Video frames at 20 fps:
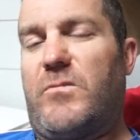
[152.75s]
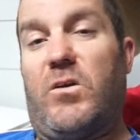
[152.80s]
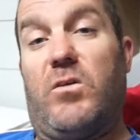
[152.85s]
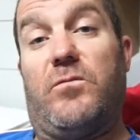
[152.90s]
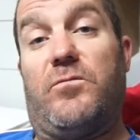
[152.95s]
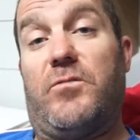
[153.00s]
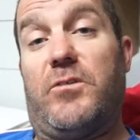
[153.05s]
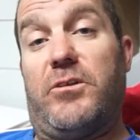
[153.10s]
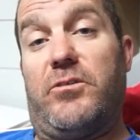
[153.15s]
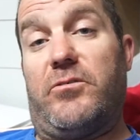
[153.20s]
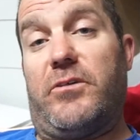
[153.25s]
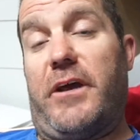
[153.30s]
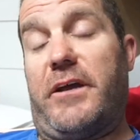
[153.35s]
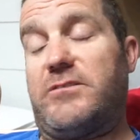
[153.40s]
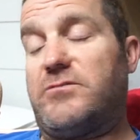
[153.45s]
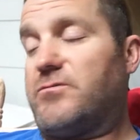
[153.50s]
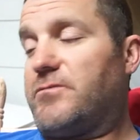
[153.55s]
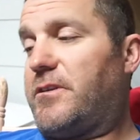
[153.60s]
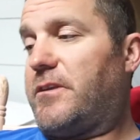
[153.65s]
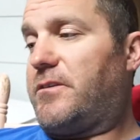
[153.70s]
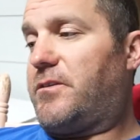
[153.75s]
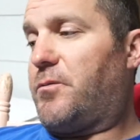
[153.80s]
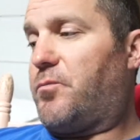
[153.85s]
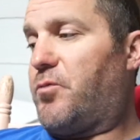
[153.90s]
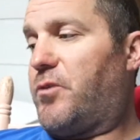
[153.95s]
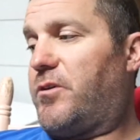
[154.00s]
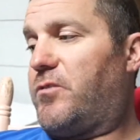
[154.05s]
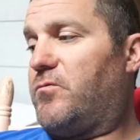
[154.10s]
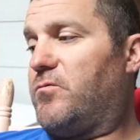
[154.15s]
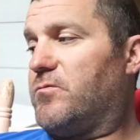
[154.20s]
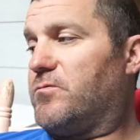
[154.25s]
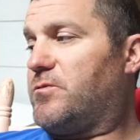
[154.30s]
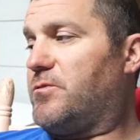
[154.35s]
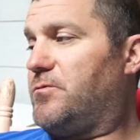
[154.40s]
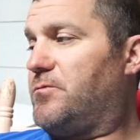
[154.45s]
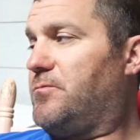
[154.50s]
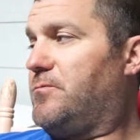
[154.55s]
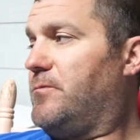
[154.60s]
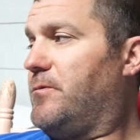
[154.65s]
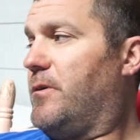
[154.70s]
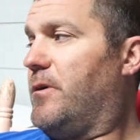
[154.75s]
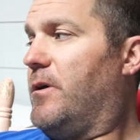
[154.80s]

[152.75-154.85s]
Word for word: Hopefully you guys will think they're pretty cool too.